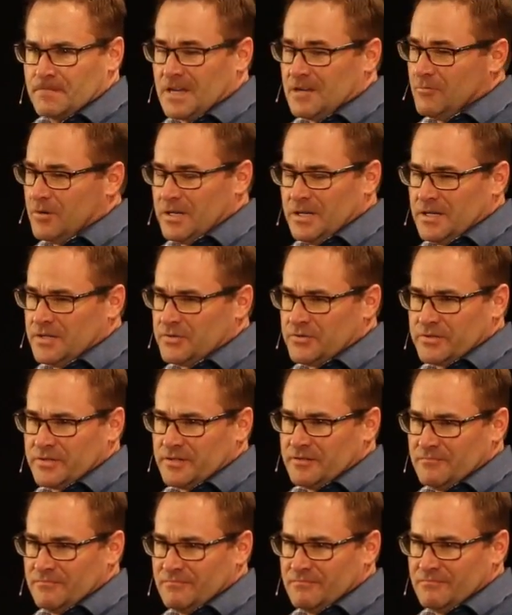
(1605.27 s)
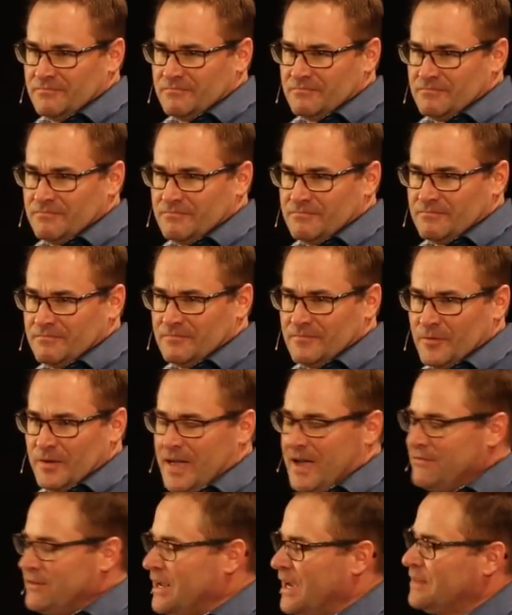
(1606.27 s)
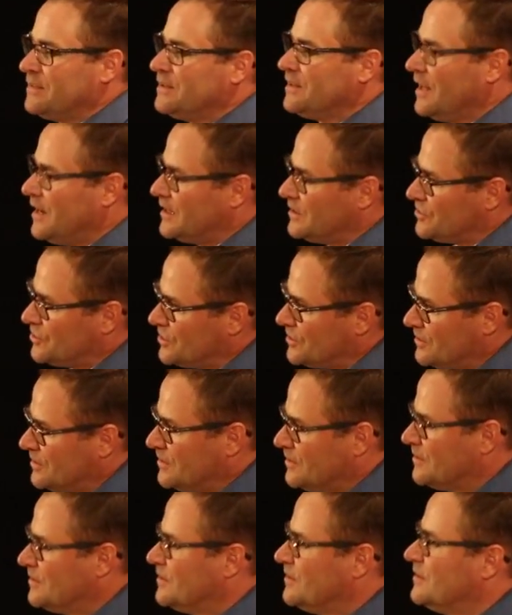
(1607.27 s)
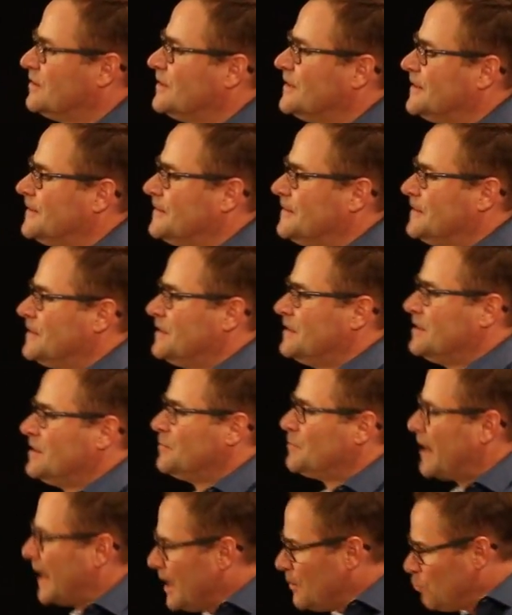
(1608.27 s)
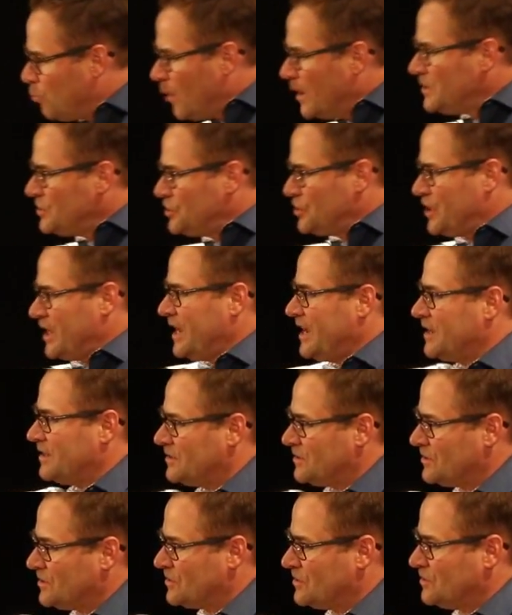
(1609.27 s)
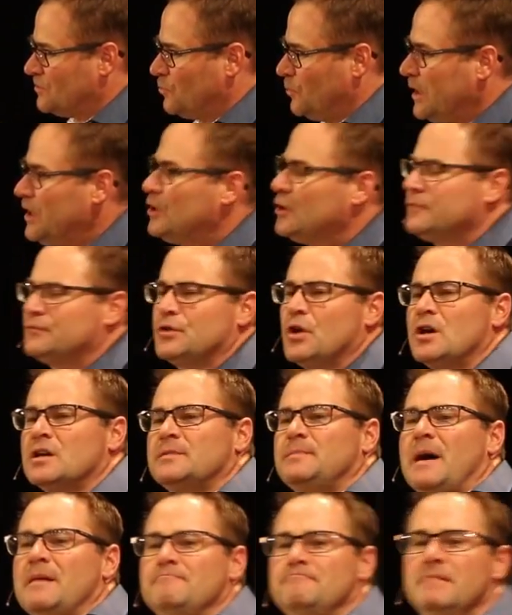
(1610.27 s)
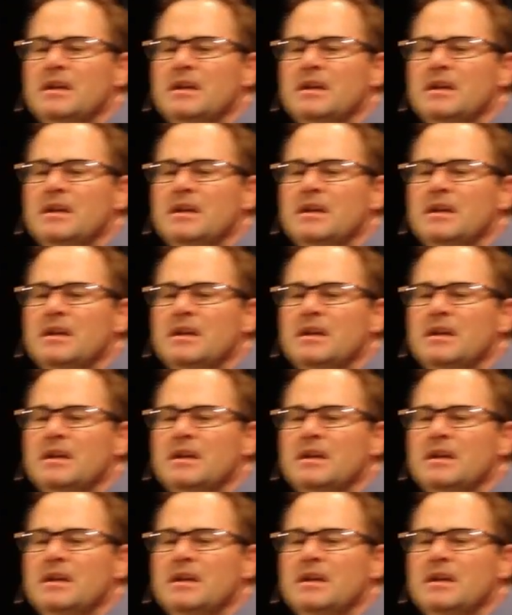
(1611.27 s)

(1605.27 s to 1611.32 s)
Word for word: He wasn't interested. We haven't had the lunch. But I had one chance. We could have talked about